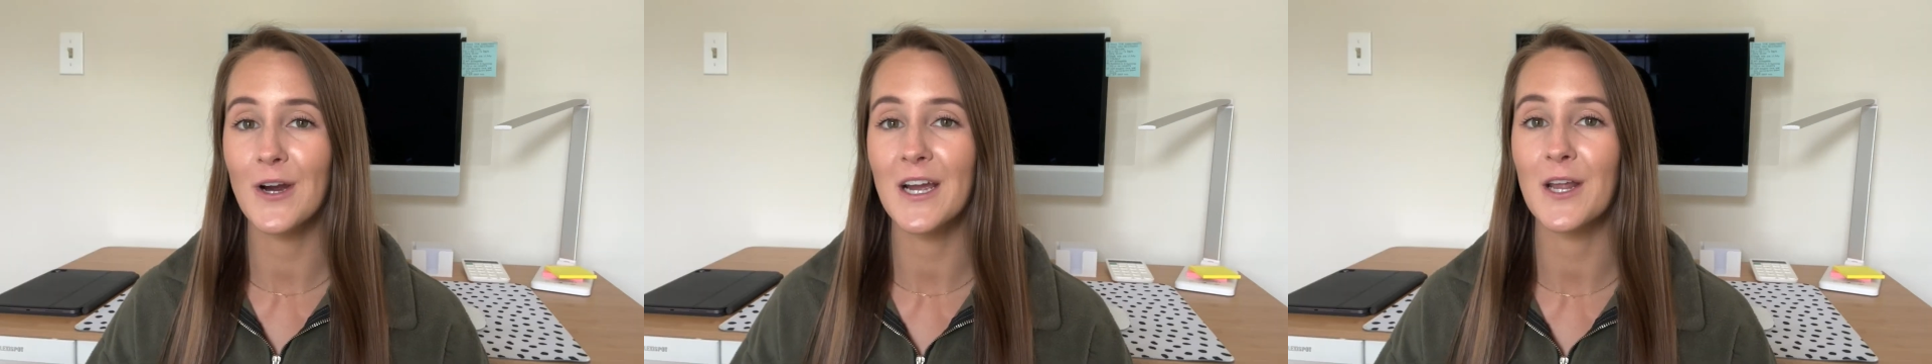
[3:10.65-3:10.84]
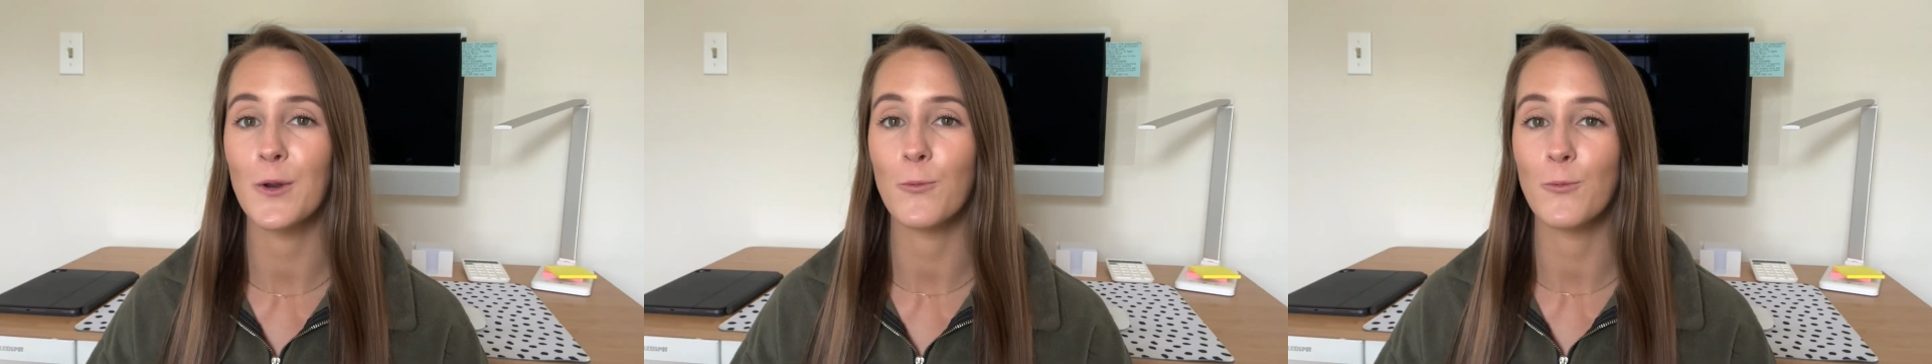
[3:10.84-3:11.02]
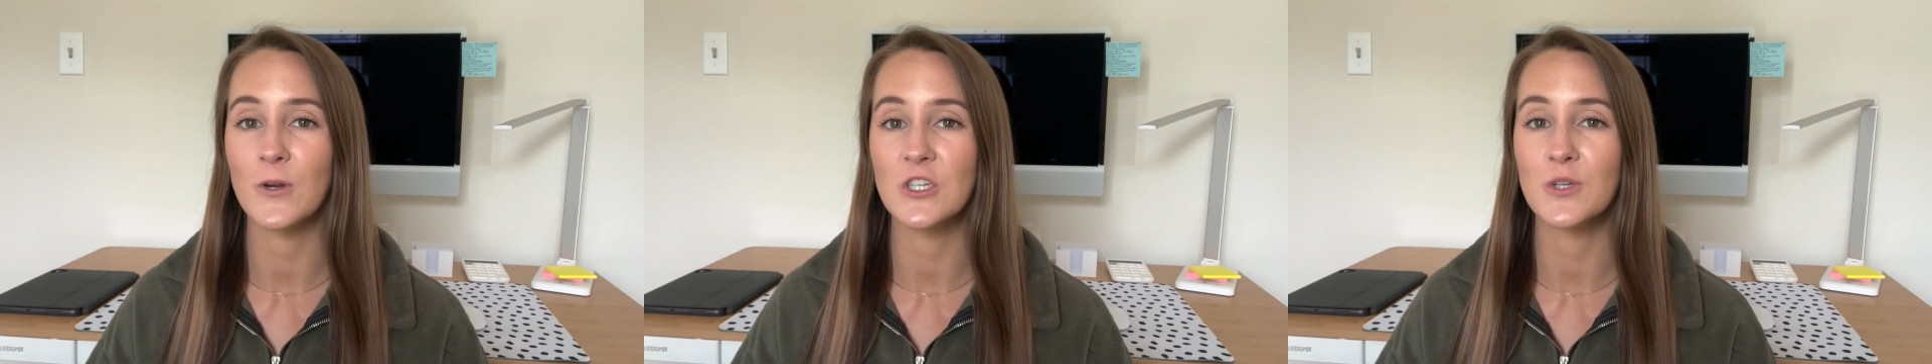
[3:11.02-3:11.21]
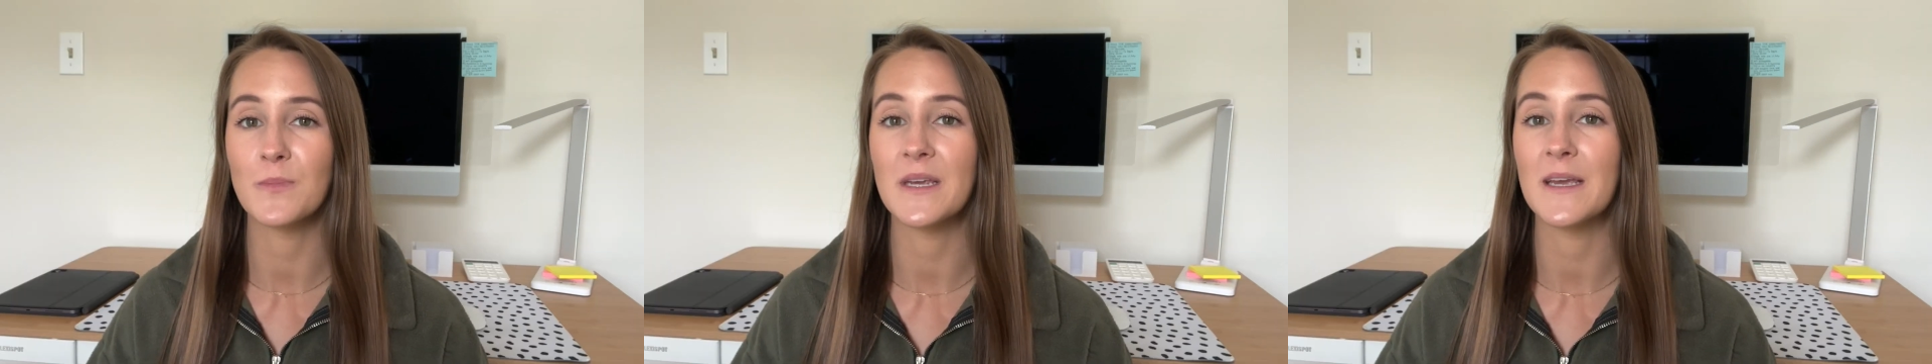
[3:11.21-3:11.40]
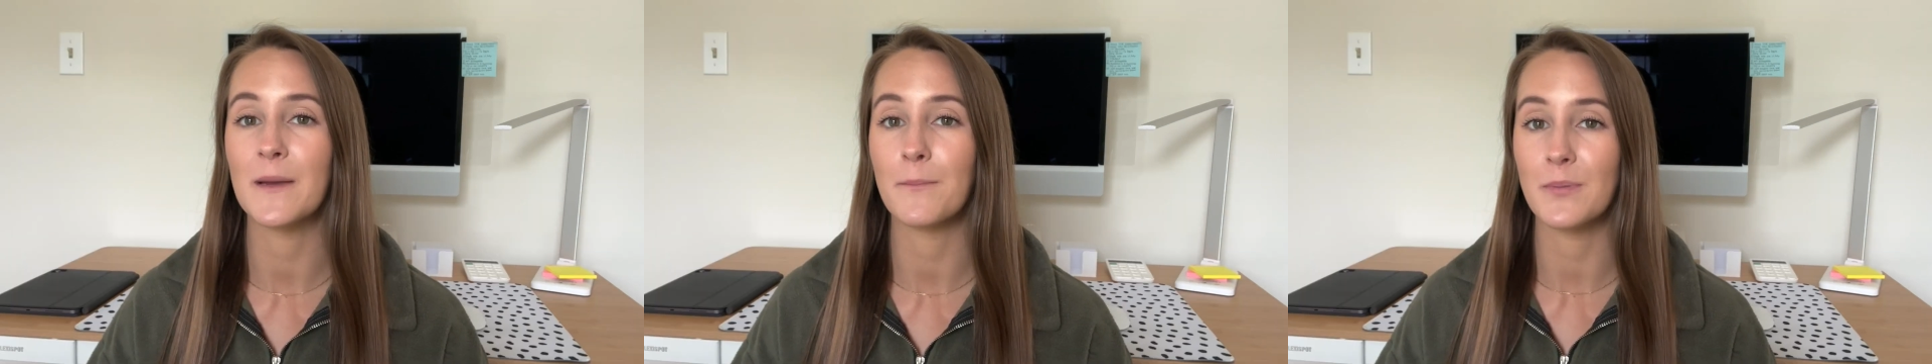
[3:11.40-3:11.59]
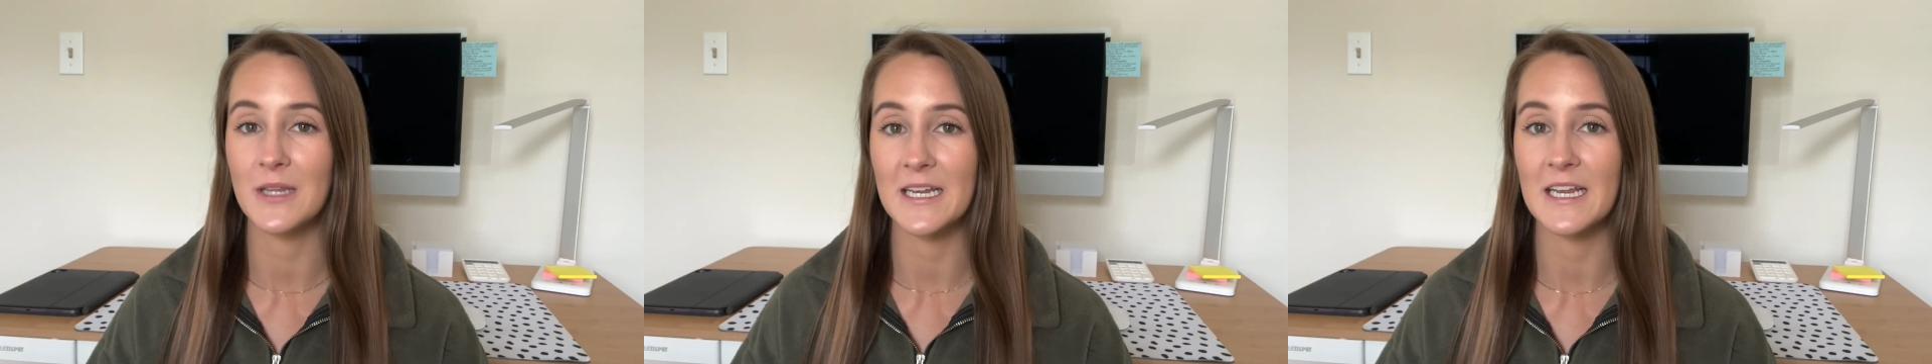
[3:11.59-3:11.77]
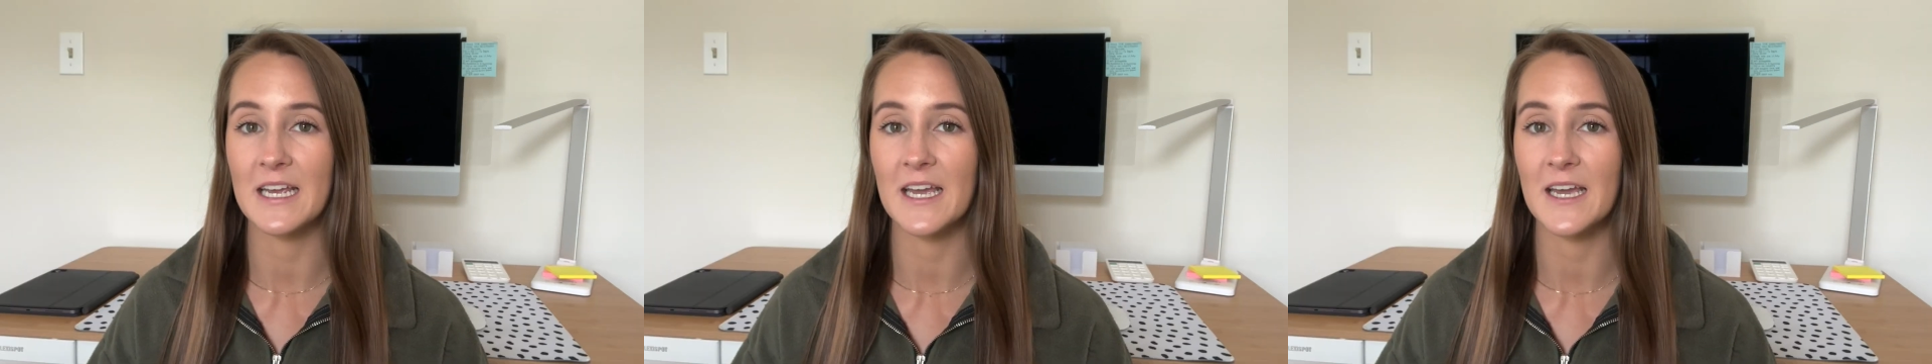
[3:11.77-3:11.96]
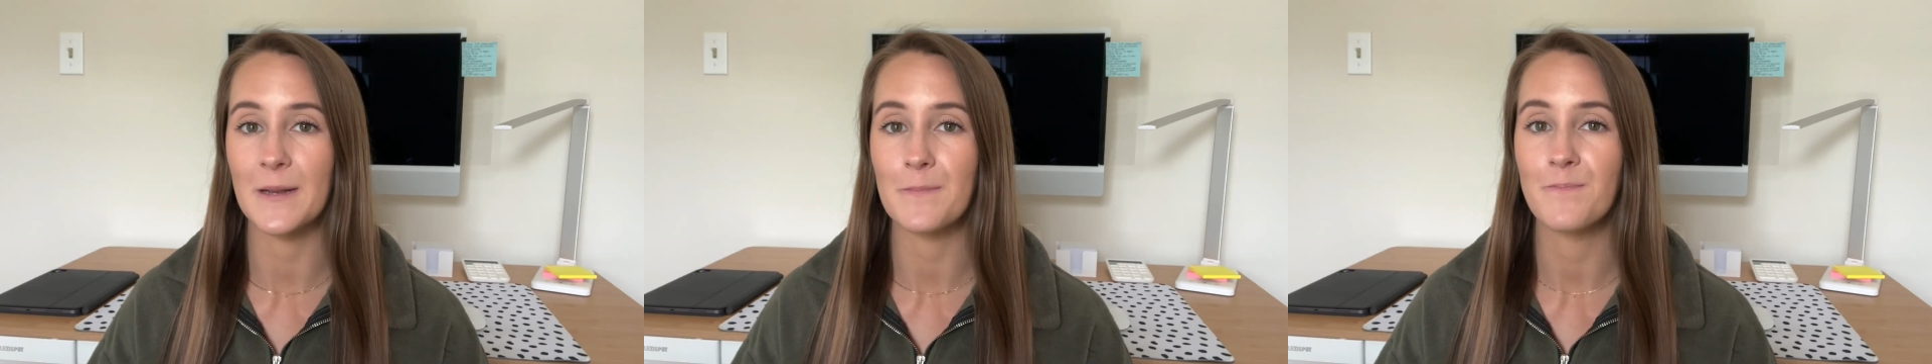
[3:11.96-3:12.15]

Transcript: it, we should be completing it.